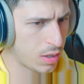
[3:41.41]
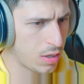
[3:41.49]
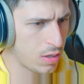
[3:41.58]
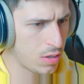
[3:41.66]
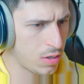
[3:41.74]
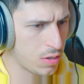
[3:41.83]

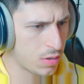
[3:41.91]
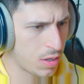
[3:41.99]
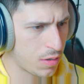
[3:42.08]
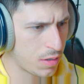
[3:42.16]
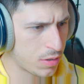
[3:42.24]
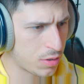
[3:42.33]
Oh, they
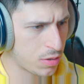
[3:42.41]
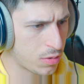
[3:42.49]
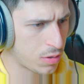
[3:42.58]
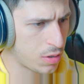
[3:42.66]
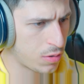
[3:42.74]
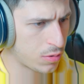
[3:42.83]
are so
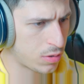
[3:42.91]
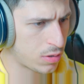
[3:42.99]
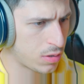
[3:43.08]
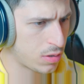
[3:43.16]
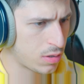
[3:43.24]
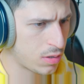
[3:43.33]
close.
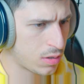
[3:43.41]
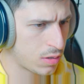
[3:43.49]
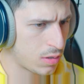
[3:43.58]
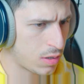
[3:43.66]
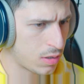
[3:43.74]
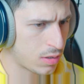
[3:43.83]

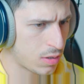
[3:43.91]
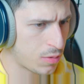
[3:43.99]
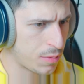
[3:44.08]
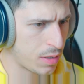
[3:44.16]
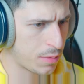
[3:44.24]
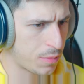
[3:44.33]
There are so
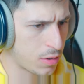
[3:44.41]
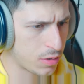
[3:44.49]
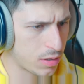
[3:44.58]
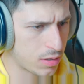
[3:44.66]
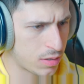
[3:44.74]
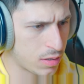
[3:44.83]
many
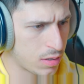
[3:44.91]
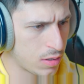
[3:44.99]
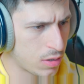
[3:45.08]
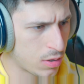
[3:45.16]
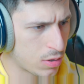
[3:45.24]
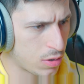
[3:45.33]
boxes.
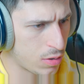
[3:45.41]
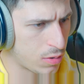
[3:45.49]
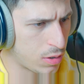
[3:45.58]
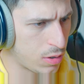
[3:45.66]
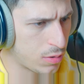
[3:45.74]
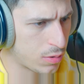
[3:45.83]
So
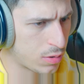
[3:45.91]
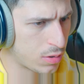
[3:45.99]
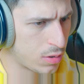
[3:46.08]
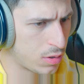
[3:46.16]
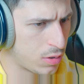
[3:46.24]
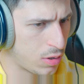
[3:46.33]
close.
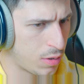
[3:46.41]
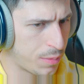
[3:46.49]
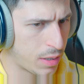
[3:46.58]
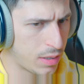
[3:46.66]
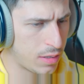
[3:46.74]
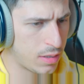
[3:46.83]

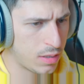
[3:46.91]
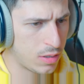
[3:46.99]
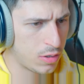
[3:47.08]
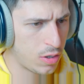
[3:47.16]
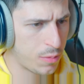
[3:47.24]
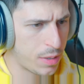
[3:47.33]
Nobody,
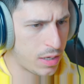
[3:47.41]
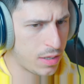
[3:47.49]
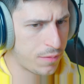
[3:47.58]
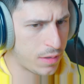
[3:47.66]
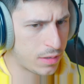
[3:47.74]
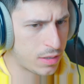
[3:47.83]
nobody
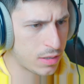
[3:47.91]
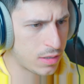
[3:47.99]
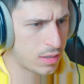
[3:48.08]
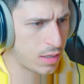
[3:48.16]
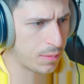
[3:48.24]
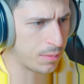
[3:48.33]
even
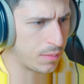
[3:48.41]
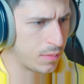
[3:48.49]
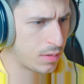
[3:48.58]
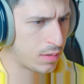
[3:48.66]
touched them.